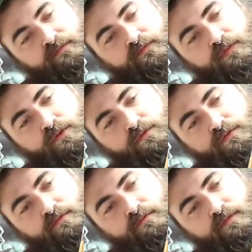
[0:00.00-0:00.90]
Fut
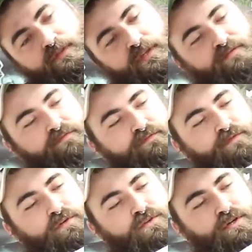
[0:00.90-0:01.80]
what is that?
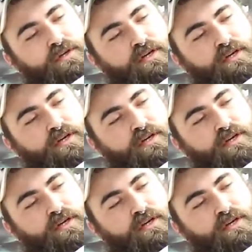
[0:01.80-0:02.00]
Future, A